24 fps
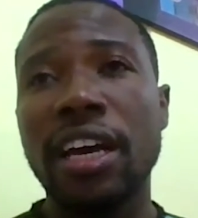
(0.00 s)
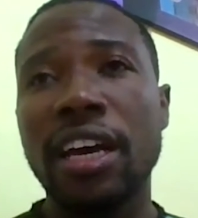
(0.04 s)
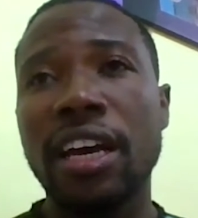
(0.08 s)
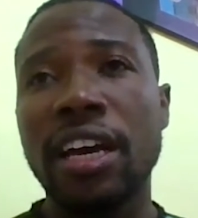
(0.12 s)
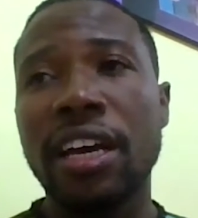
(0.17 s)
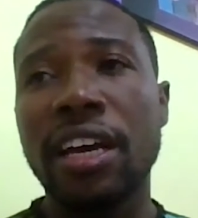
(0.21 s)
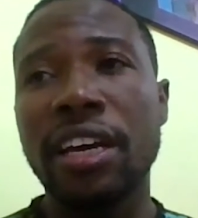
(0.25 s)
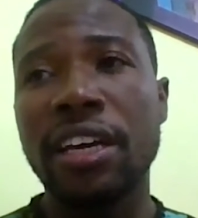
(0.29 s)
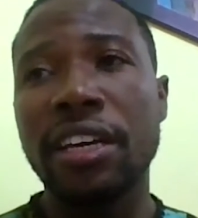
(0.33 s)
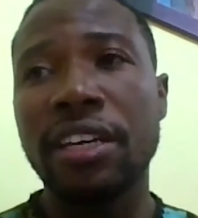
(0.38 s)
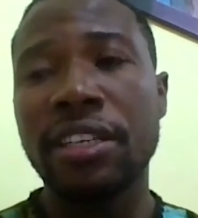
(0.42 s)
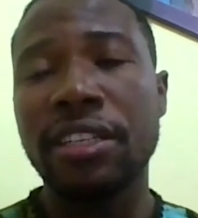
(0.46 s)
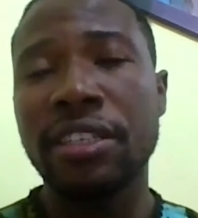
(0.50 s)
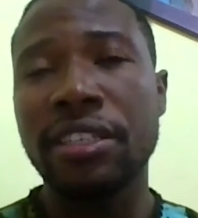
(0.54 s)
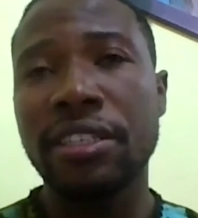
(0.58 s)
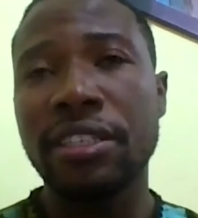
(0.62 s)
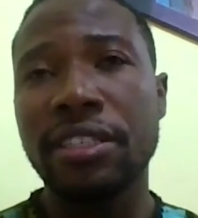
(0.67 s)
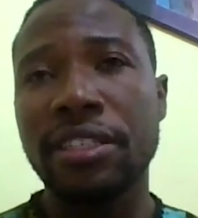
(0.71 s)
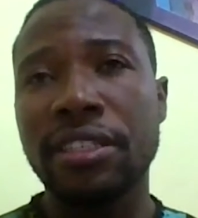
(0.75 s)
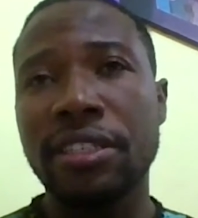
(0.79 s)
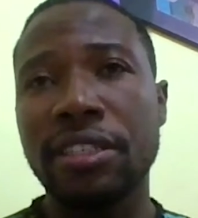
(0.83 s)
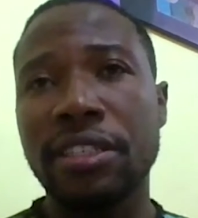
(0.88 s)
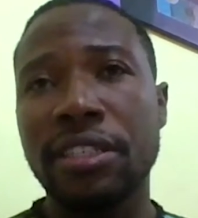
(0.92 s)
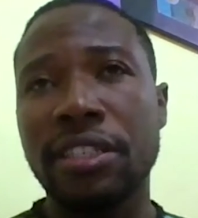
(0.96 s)

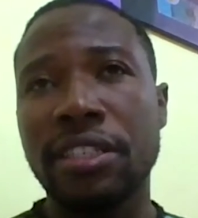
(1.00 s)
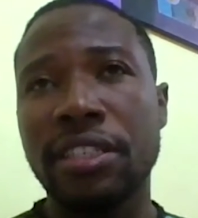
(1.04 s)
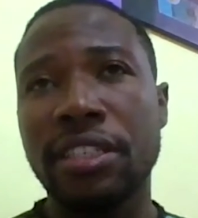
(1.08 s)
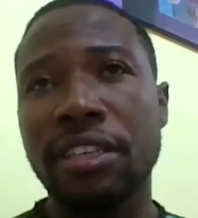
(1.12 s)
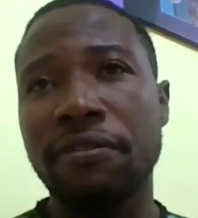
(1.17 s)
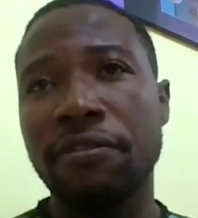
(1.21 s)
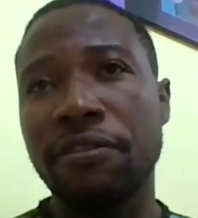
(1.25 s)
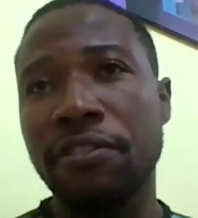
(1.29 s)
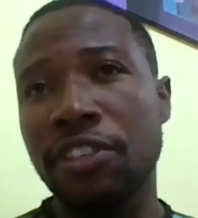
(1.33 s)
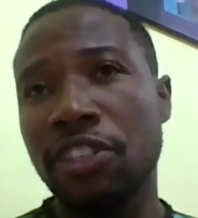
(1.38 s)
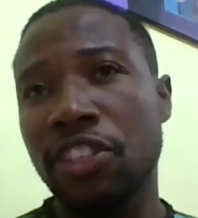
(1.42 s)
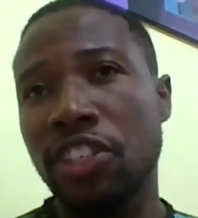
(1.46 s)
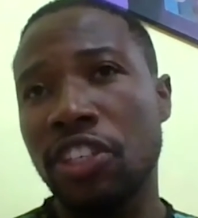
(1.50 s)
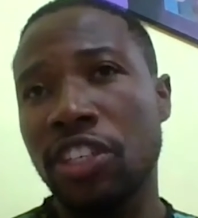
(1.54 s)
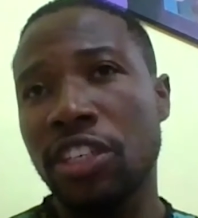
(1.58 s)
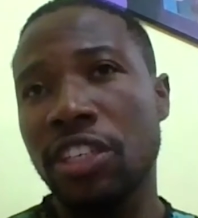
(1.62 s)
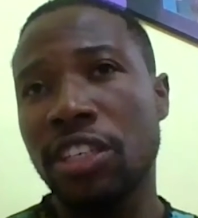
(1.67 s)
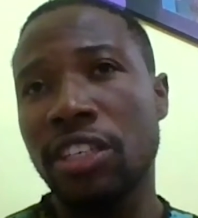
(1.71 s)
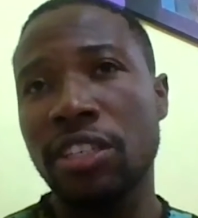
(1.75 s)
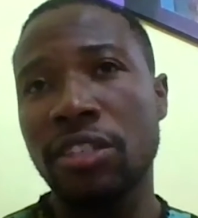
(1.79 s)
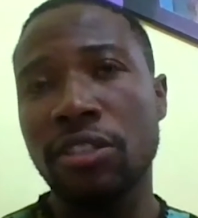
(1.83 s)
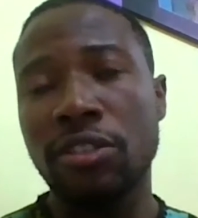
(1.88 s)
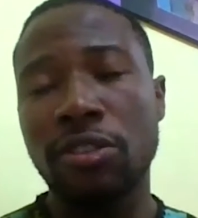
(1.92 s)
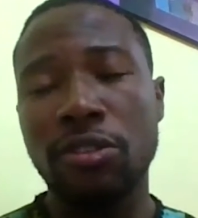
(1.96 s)
And the
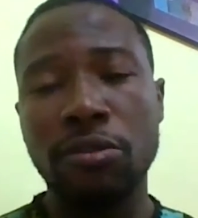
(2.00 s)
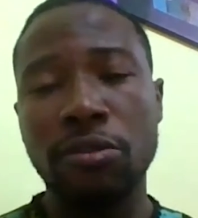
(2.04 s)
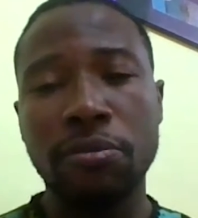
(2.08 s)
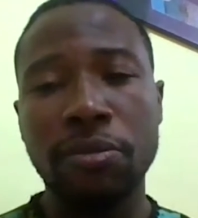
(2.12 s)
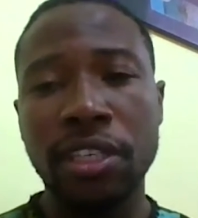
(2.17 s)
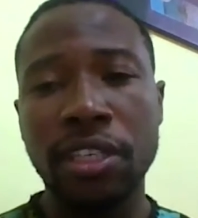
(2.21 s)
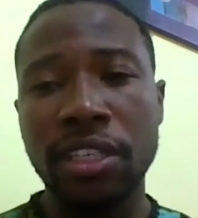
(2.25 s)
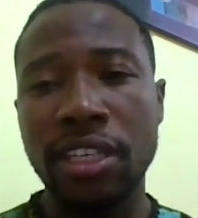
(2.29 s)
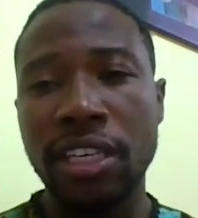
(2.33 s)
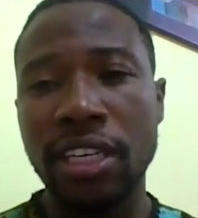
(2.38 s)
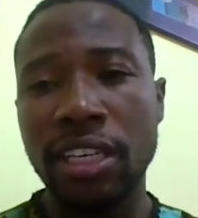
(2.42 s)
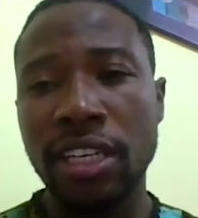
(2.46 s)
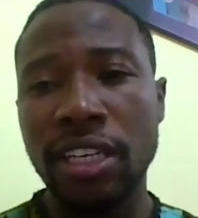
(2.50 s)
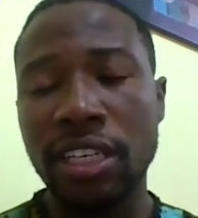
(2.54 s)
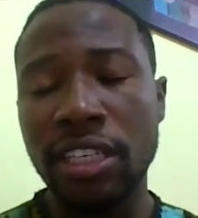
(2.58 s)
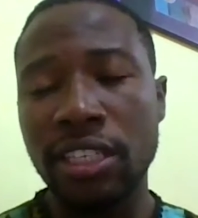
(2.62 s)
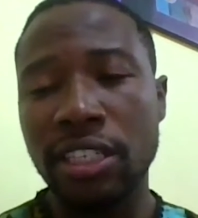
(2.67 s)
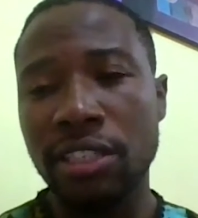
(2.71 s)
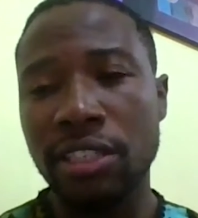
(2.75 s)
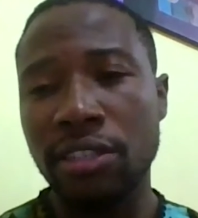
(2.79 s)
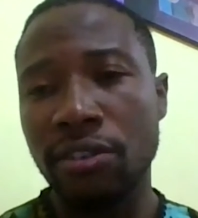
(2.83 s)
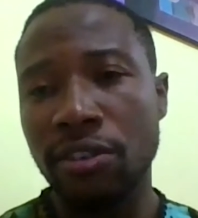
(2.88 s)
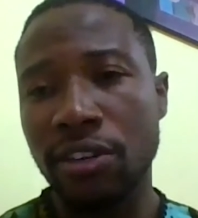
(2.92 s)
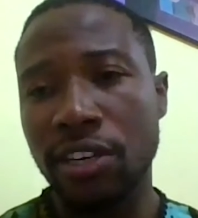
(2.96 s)
vision is to be the
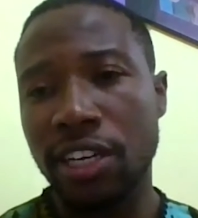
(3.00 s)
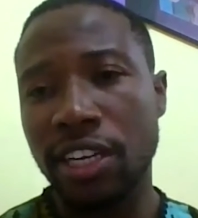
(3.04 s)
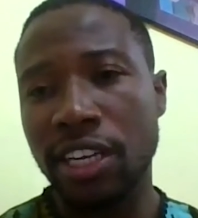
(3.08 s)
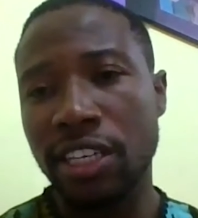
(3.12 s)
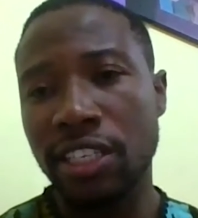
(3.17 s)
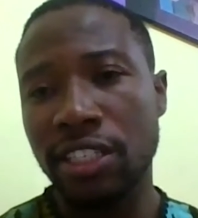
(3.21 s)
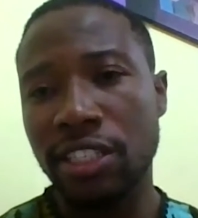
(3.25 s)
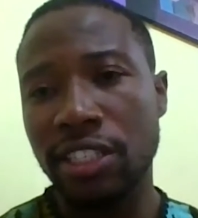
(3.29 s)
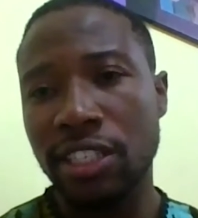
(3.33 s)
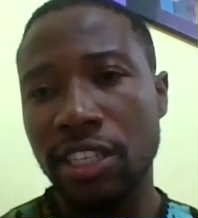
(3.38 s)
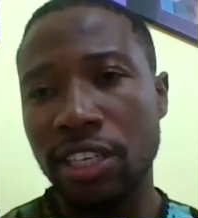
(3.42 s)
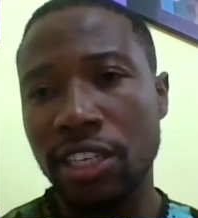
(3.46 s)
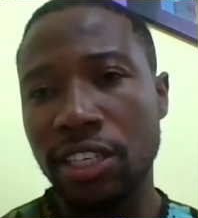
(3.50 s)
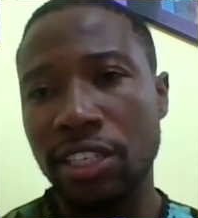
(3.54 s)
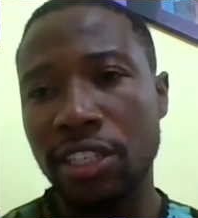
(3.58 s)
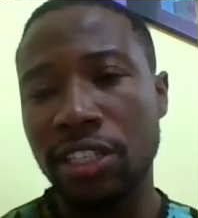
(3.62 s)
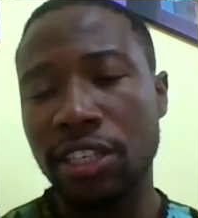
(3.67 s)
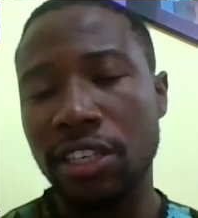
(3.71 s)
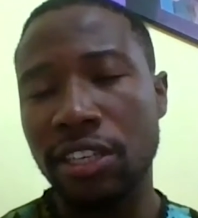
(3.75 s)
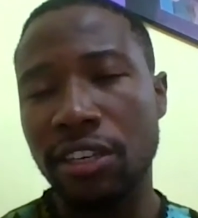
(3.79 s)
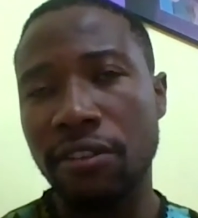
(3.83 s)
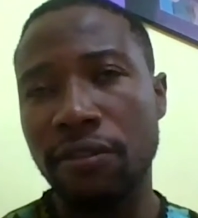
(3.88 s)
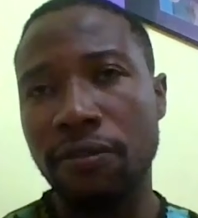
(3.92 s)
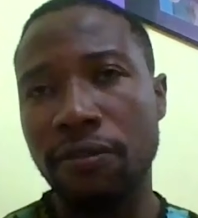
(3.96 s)
leading
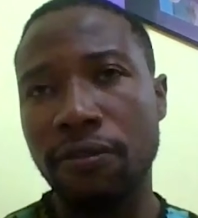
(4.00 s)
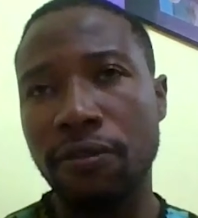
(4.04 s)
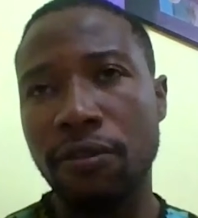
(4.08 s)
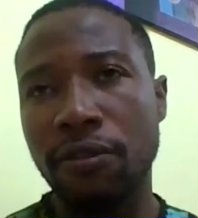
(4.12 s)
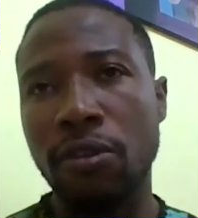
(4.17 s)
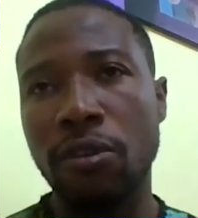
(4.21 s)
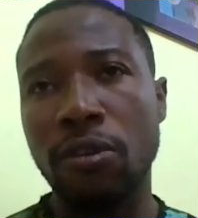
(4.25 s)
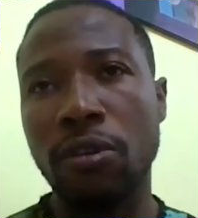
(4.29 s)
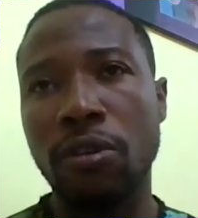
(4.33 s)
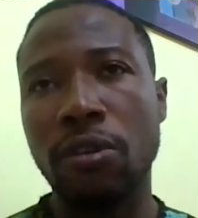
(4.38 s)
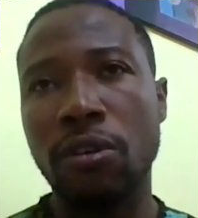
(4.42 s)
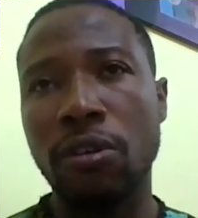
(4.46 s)
organization for